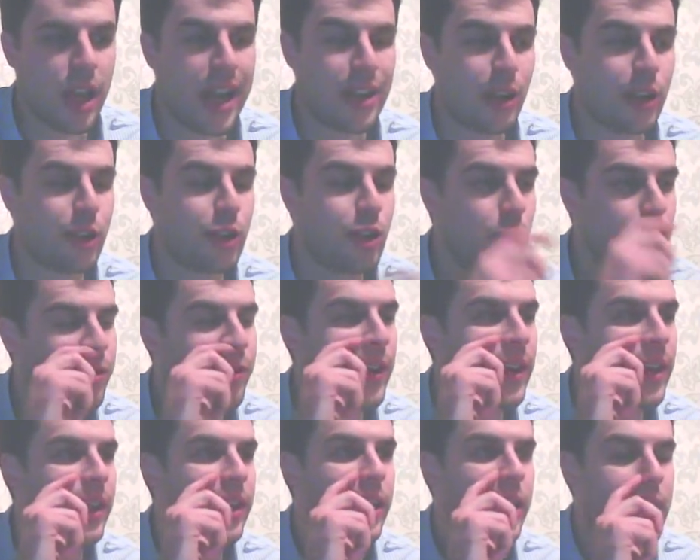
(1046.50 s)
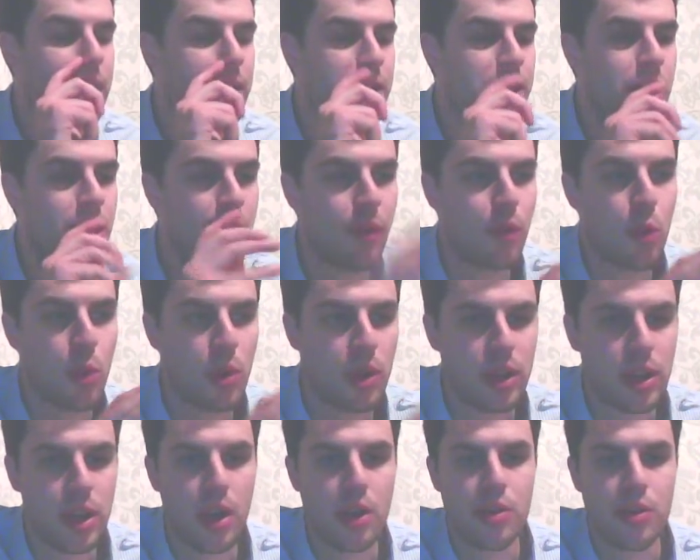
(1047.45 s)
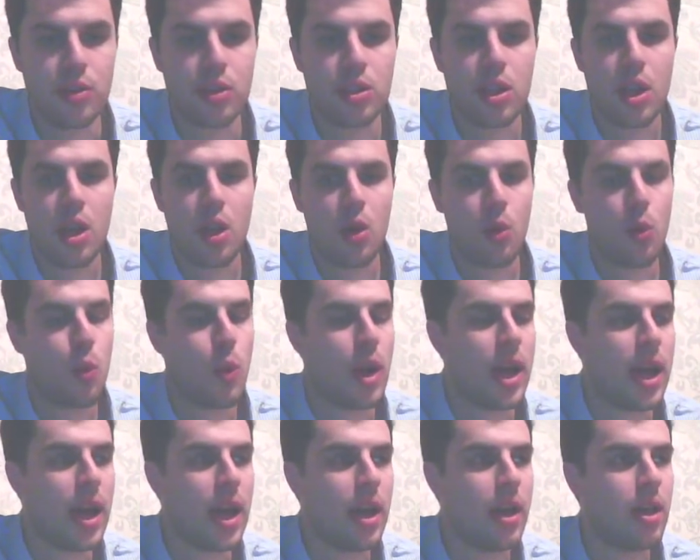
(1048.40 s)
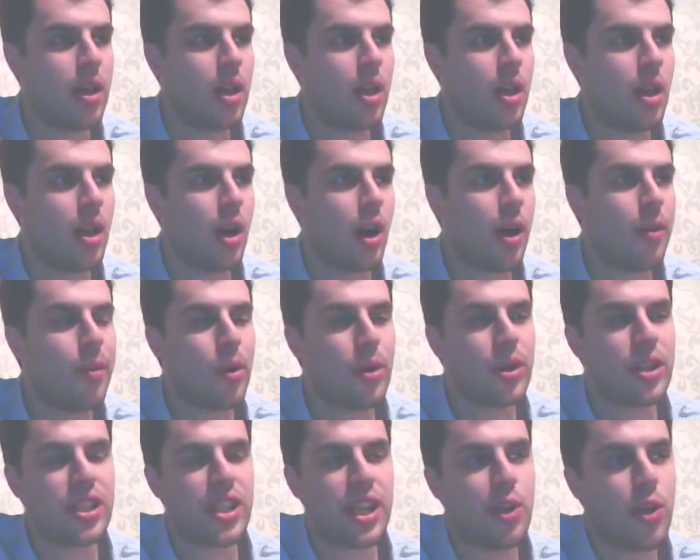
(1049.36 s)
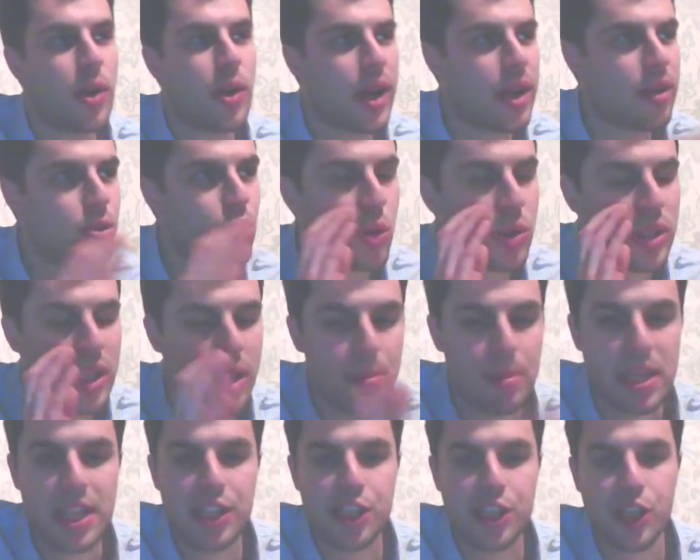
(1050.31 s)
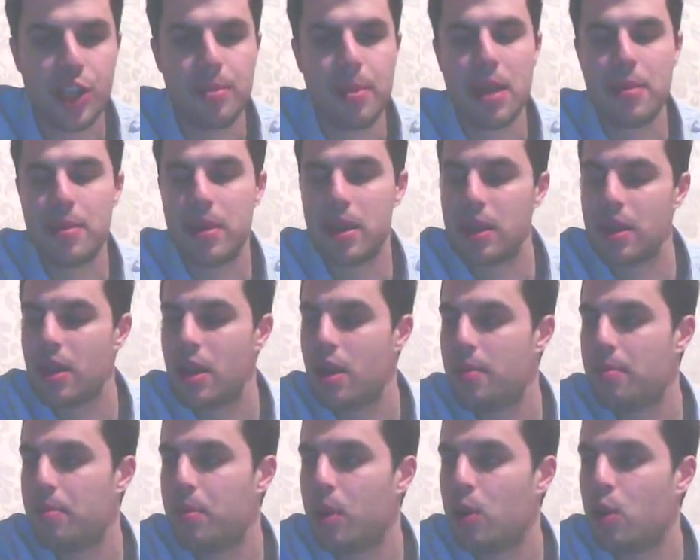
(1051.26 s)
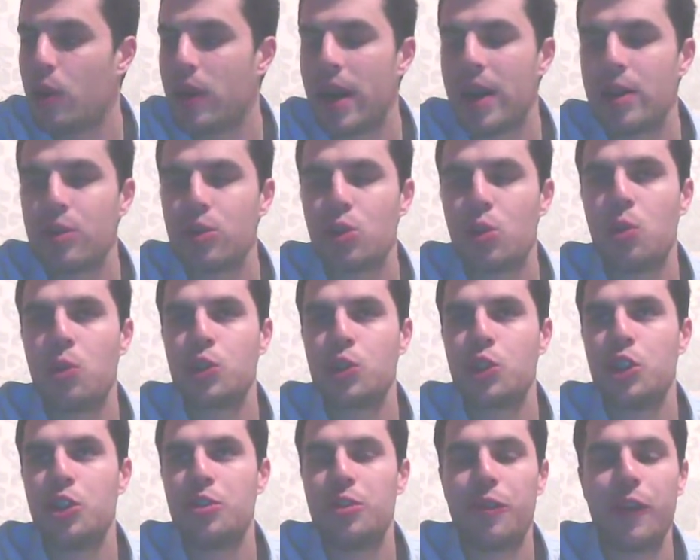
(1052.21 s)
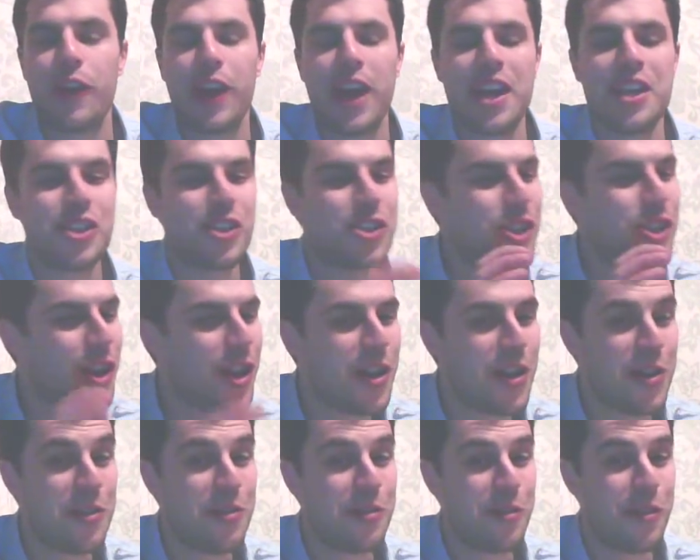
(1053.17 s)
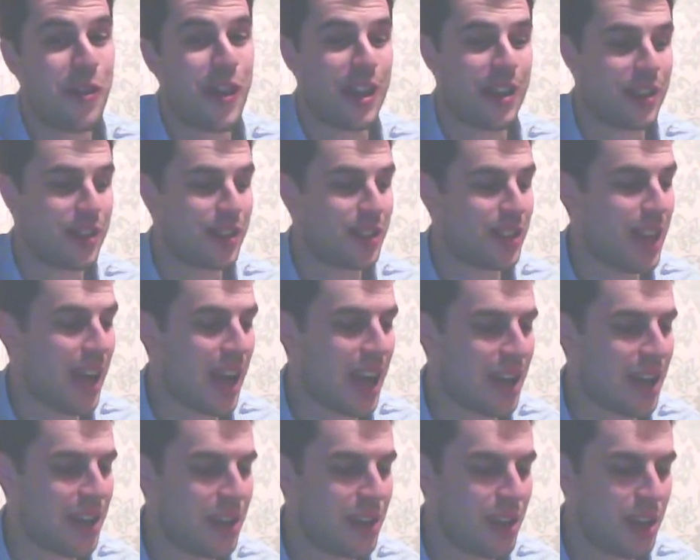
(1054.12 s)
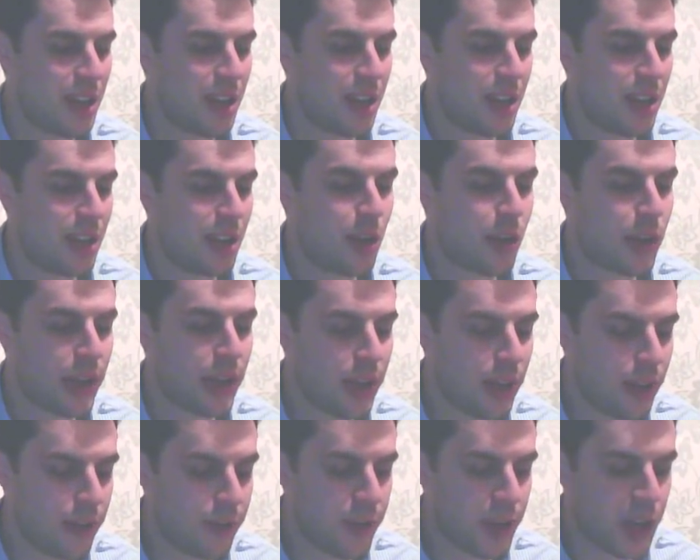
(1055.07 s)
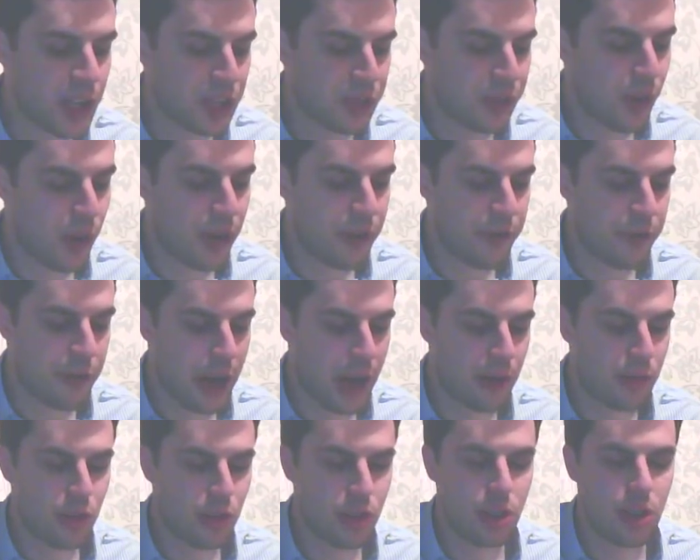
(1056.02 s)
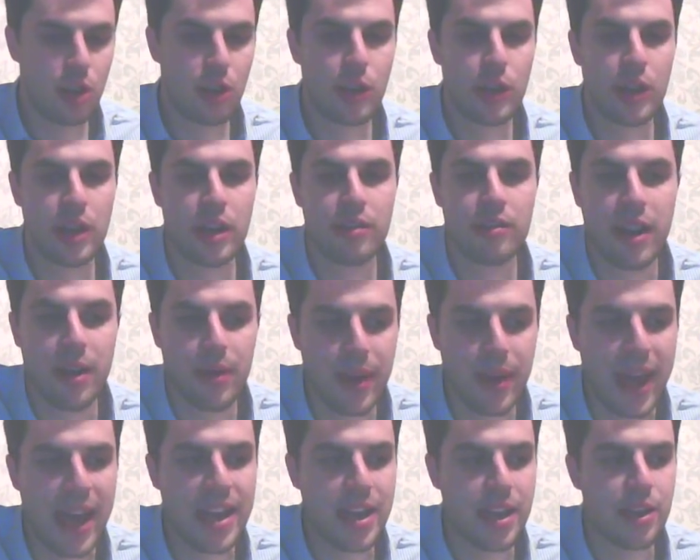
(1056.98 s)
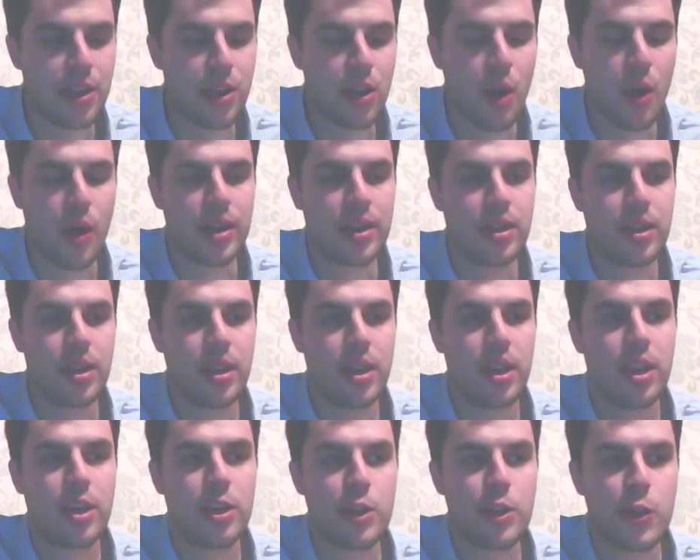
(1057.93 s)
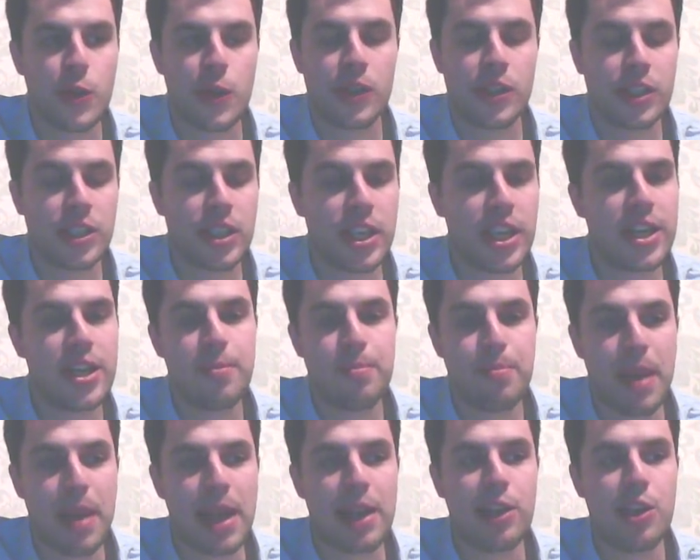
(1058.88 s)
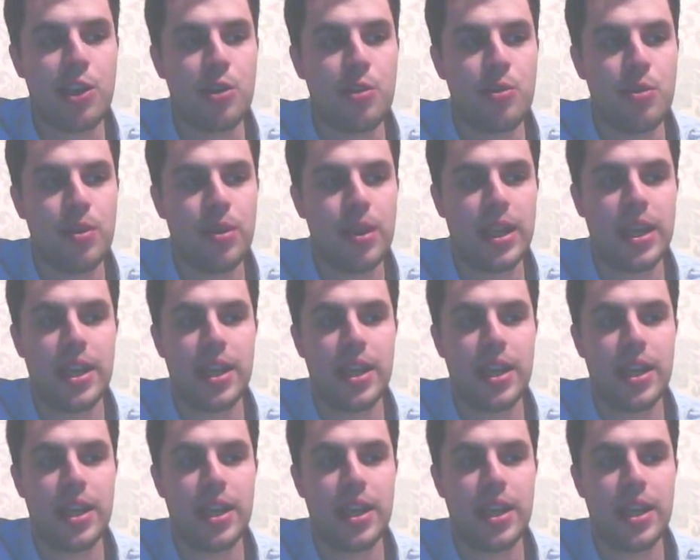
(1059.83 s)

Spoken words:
And I do think it's another one of those where, I'm not going to say knockouts cause amnesia maybe, but knockouts cause you to forget certain things. And looking at the first five rounds, looking at round eight and nine, you can see that Bellew